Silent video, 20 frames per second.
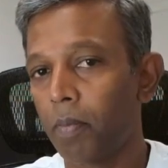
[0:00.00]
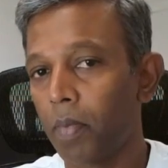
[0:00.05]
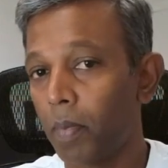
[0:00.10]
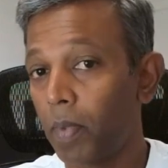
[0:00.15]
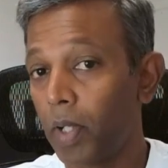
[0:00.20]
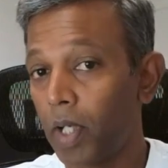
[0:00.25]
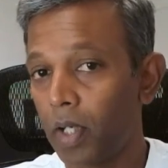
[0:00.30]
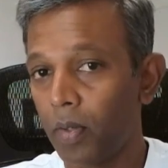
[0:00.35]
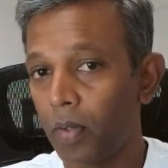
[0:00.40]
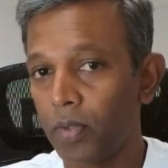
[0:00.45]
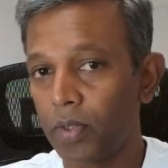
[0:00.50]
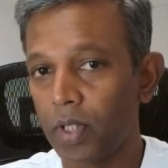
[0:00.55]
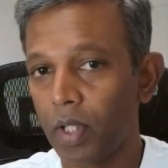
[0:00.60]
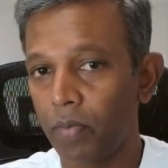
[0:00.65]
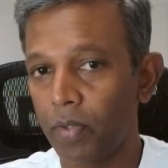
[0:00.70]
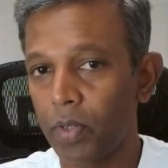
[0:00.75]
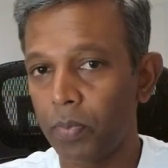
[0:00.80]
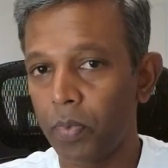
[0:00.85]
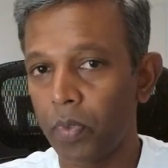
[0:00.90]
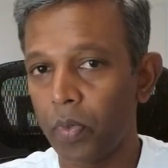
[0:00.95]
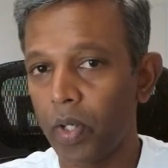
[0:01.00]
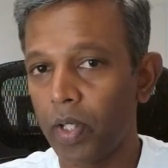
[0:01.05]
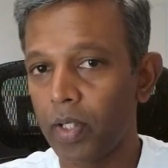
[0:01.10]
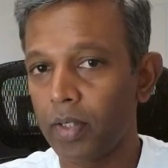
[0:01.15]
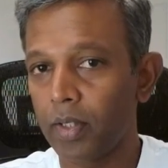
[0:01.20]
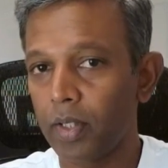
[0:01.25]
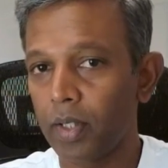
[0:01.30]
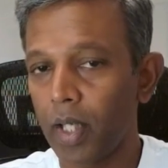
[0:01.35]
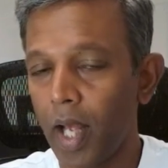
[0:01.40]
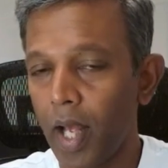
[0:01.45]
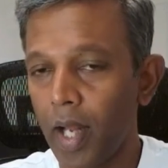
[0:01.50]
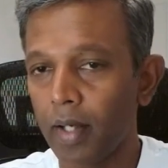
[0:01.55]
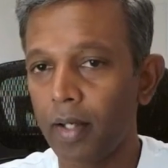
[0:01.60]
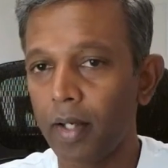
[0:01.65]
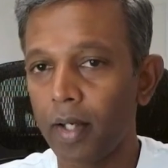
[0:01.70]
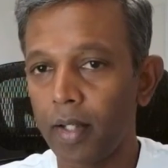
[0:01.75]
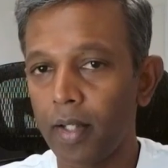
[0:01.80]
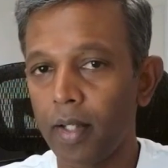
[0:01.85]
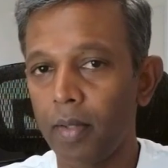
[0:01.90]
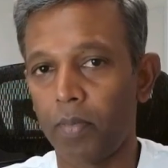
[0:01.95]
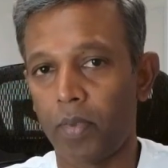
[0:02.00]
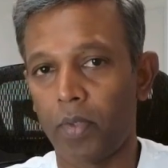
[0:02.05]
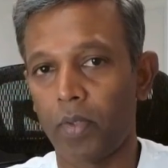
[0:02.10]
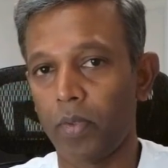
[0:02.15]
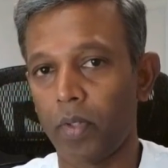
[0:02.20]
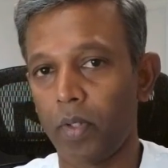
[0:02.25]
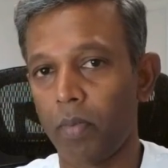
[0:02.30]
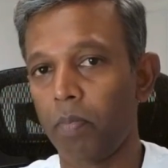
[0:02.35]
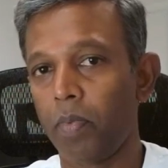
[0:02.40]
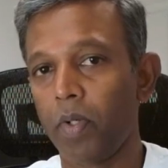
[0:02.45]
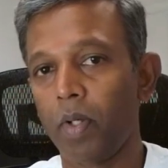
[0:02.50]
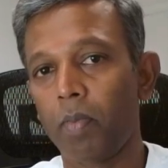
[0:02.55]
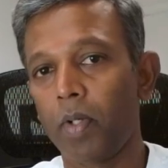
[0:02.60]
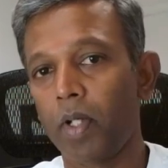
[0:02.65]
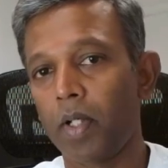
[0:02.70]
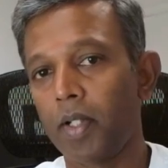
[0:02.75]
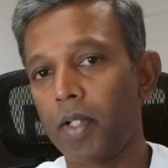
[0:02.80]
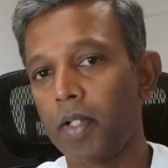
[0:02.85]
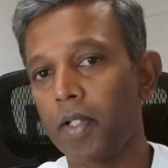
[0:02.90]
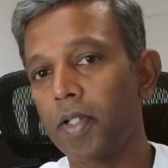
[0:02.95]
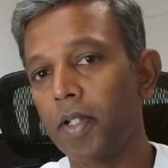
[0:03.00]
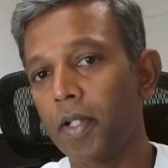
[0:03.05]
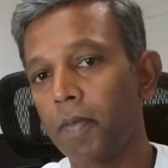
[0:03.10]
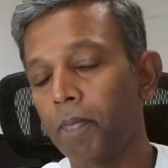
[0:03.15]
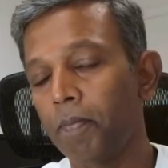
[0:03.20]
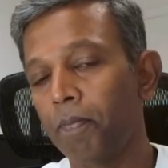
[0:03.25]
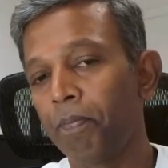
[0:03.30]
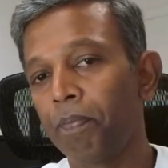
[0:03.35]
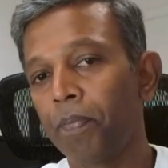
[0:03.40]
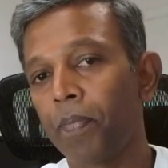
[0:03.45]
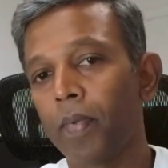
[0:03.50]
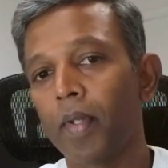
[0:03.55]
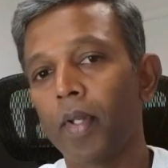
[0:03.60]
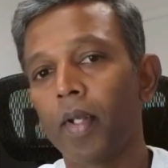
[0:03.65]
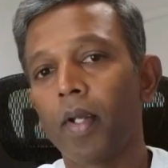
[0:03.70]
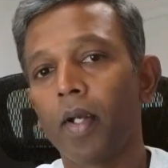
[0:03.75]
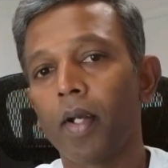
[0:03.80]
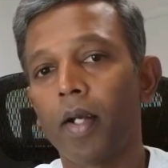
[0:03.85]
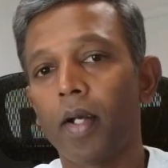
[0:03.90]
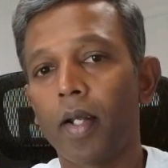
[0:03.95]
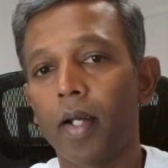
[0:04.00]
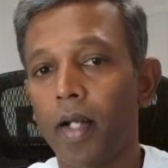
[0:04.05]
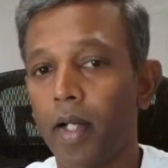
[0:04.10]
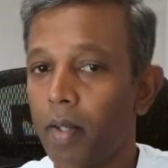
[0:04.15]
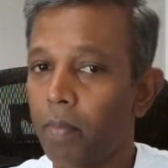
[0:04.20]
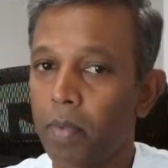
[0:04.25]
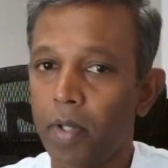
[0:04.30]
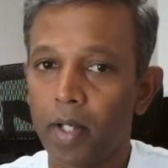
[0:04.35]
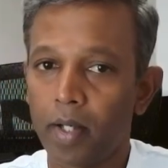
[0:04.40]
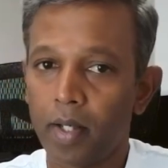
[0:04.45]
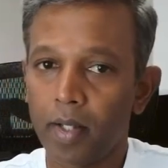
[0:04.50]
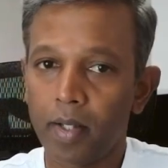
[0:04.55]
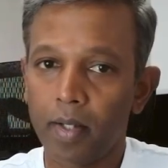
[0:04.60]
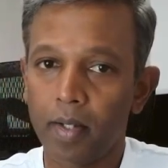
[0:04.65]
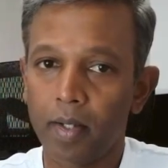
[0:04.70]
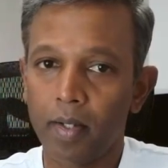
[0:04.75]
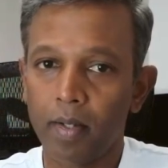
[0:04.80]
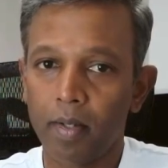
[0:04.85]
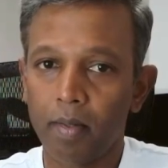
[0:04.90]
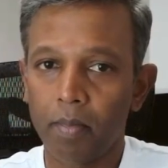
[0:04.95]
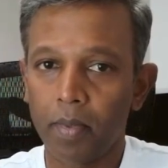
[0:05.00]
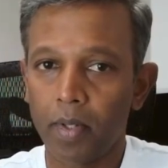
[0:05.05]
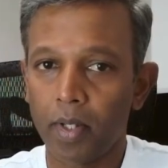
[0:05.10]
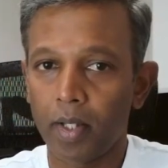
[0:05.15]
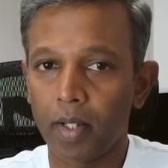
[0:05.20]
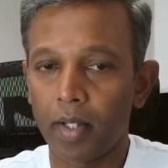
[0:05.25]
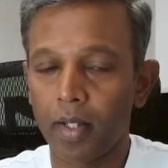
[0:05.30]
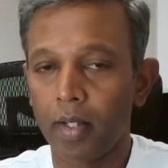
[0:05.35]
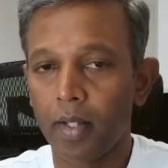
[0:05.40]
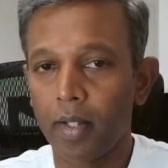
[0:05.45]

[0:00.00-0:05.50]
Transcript: public cloud service provider's algorithm to implement this uh, reliability pillar.